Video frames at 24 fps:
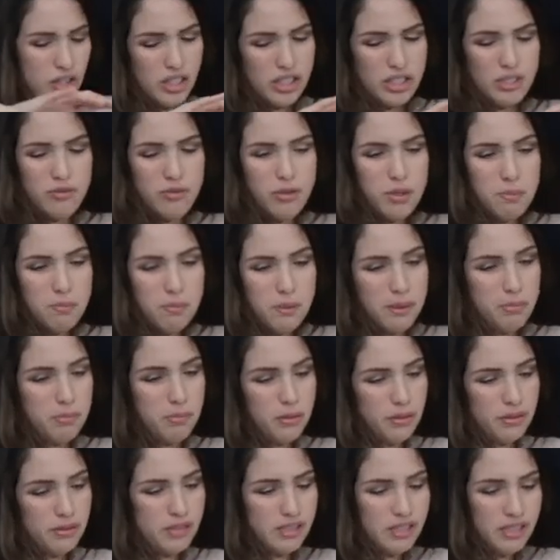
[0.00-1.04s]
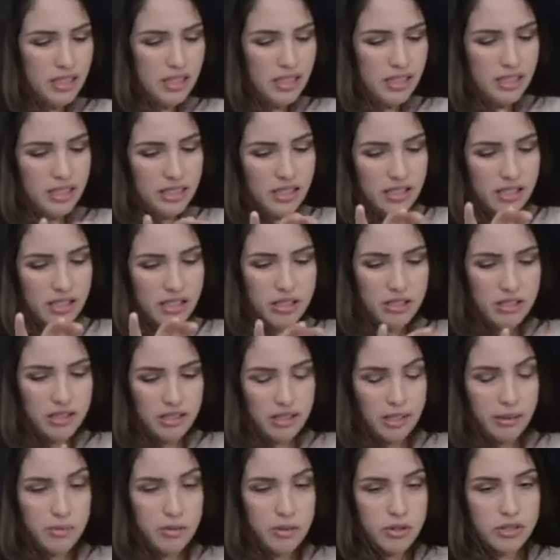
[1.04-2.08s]
just few people sitting on
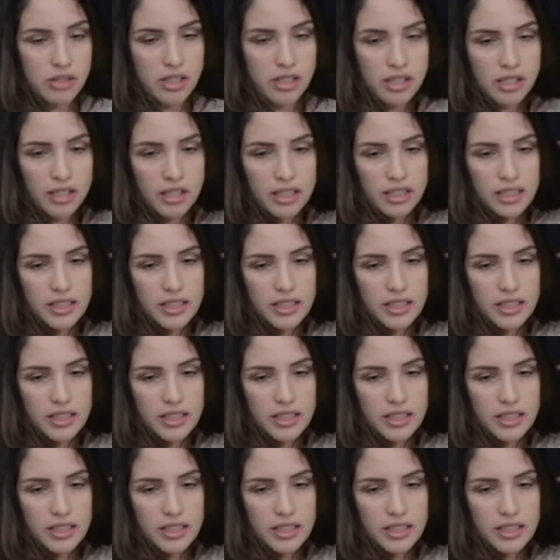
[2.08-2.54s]
tables there